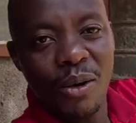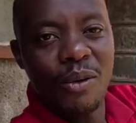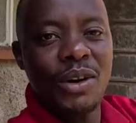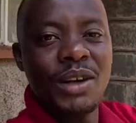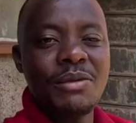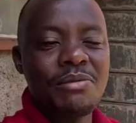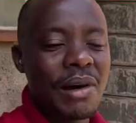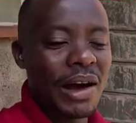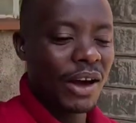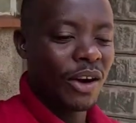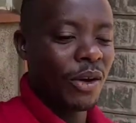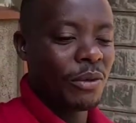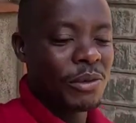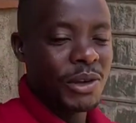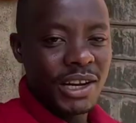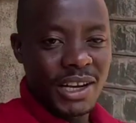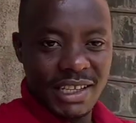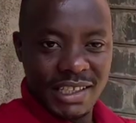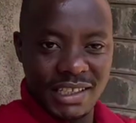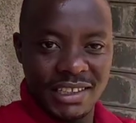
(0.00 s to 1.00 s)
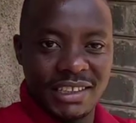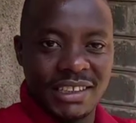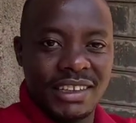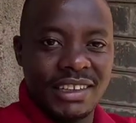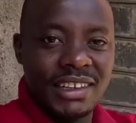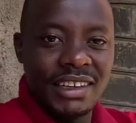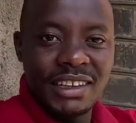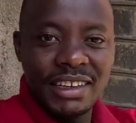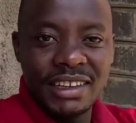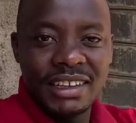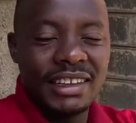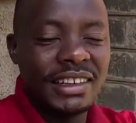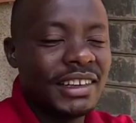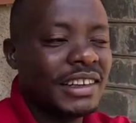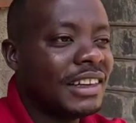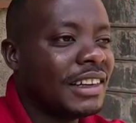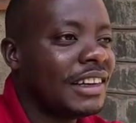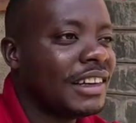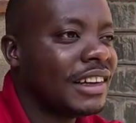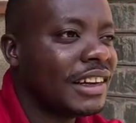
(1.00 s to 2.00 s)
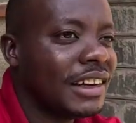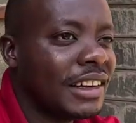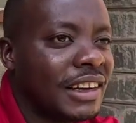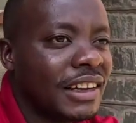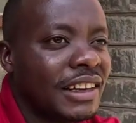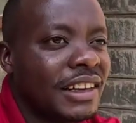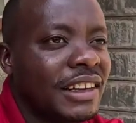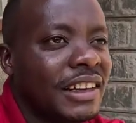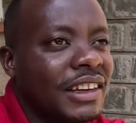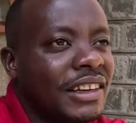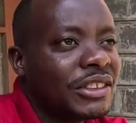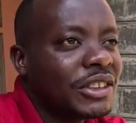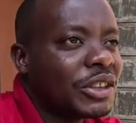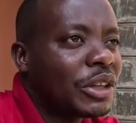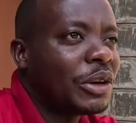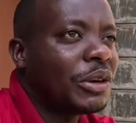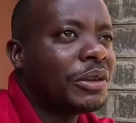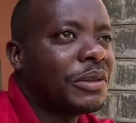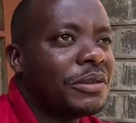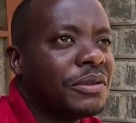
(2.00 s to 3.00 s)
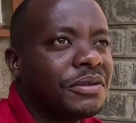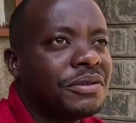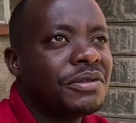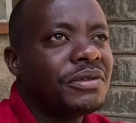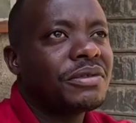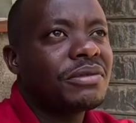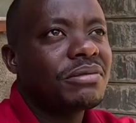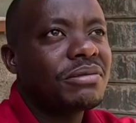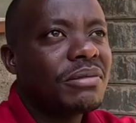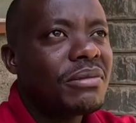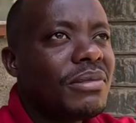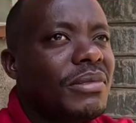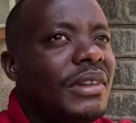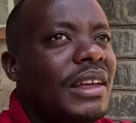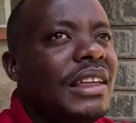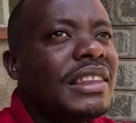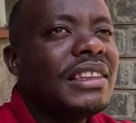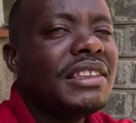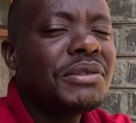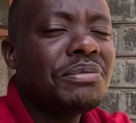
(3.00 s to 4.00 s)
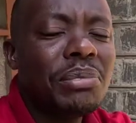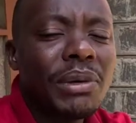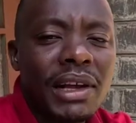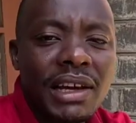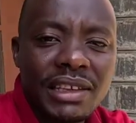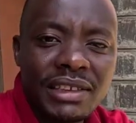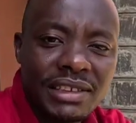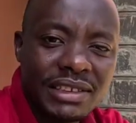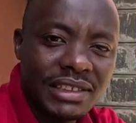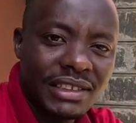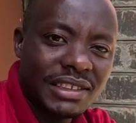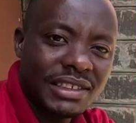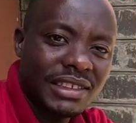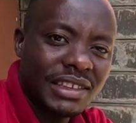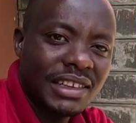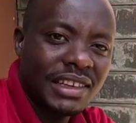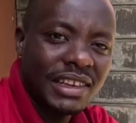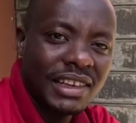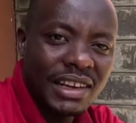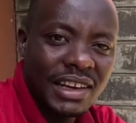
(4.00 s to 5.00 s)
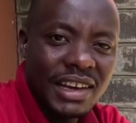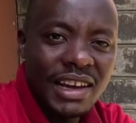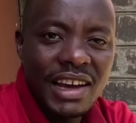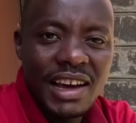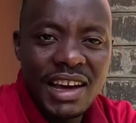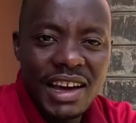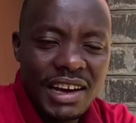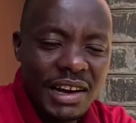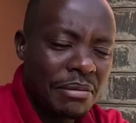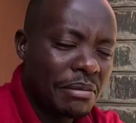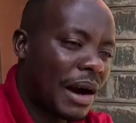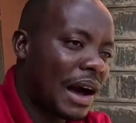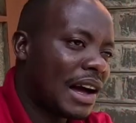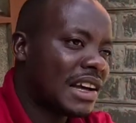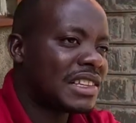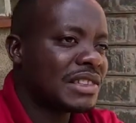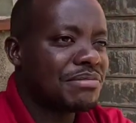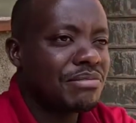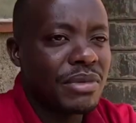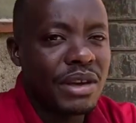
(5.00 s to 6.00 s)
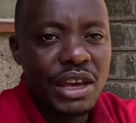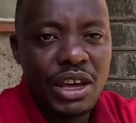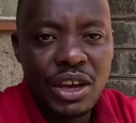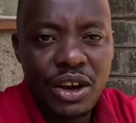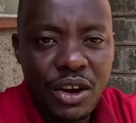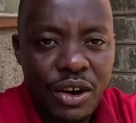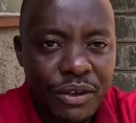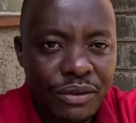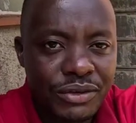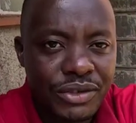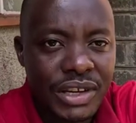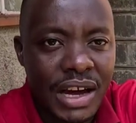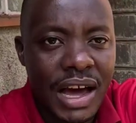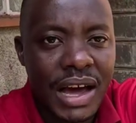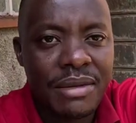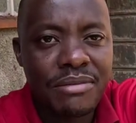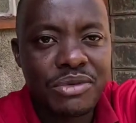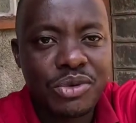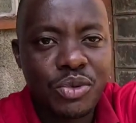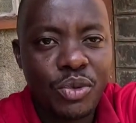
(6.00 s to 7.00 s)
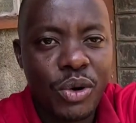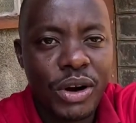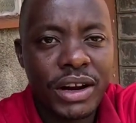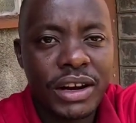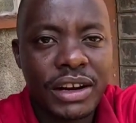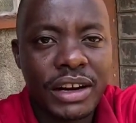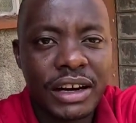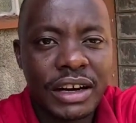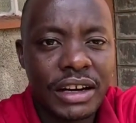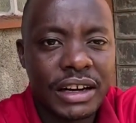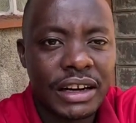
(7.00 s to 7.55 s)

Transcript: with my community? So this place reminds me of times when